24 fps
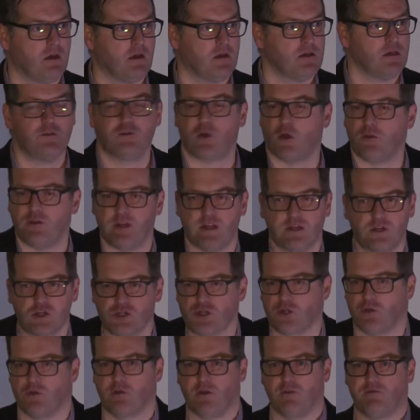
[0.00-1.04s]
You don't need to
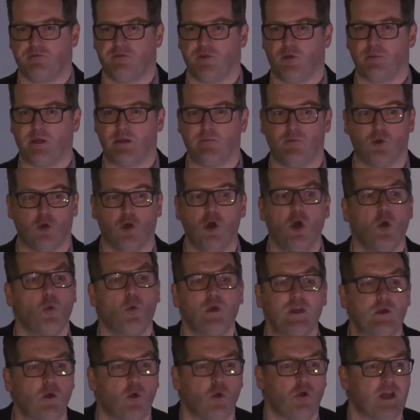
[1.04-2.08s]
shoot on film anymore.
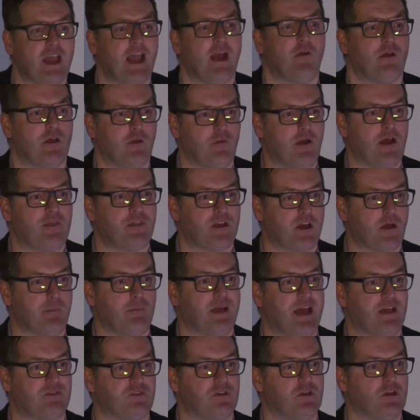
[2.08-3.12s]
We all carry around the
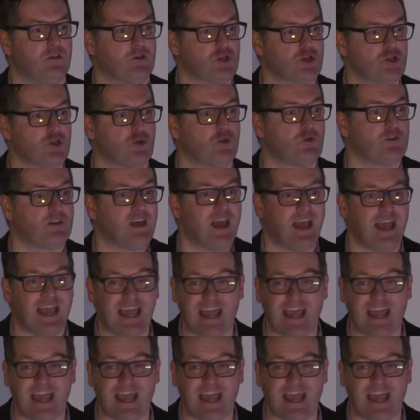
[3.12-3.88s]
capacity to shoot,